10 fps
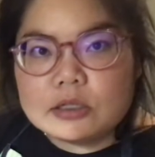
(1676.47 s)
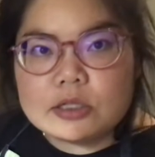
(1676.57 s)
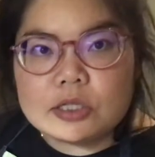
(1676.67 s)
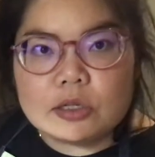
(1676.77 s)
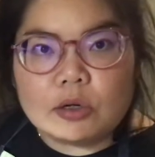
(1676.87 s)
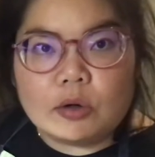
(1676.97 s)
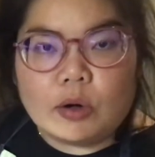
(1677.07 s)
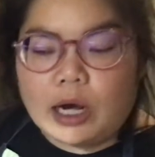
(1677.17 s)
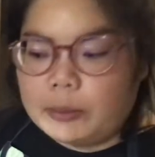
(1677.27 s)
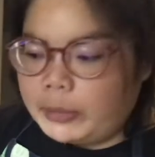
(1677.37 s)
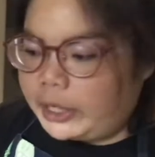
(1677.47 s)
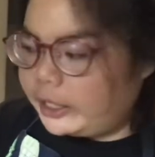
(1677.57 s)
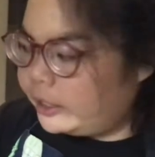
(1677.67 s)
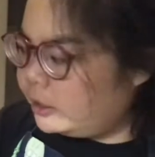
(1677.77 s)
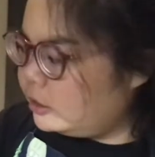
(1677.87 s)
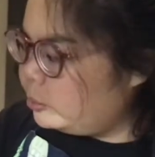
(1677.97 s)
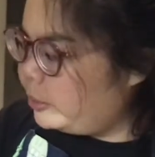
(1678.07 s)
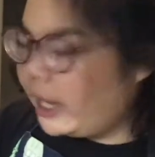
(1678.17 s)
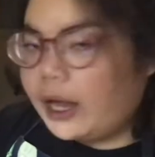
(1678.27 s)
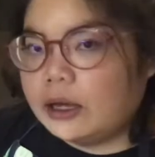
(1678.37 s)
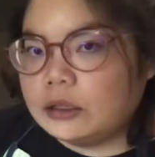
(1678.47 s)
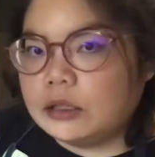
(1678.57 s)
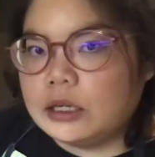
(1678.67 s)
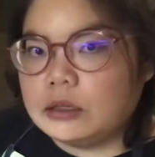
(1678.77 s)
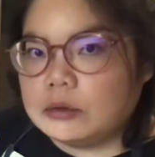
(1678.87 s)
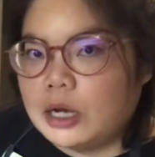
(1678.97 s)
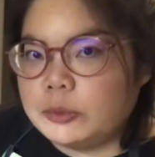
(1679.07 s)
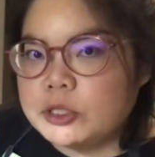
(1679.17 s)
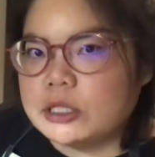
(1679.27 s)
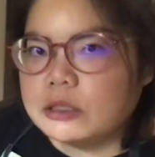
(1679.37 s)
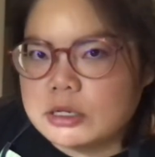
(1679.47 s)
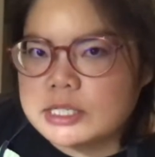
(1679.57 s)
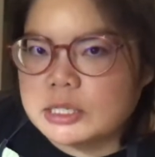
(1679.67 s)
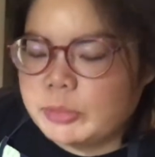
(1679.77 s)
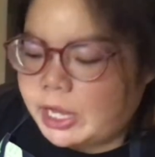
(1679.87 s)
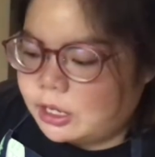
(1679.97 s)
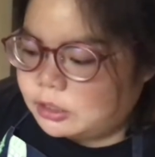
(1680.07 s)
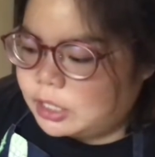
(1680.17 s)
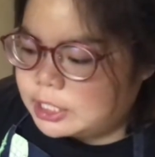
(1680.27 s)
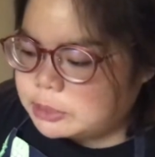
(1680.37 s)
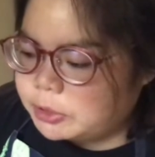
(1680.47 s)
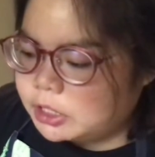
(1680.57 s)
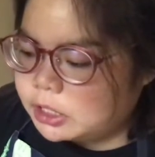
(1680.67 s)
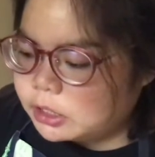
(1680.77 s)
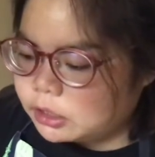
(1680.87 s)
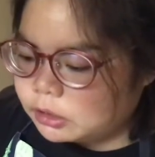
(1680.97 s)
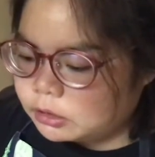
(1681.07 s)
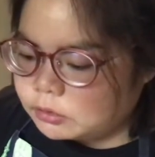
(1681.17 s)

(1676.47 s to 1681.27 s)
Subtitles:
so my pan, I'm using a non-stick pan, has been heating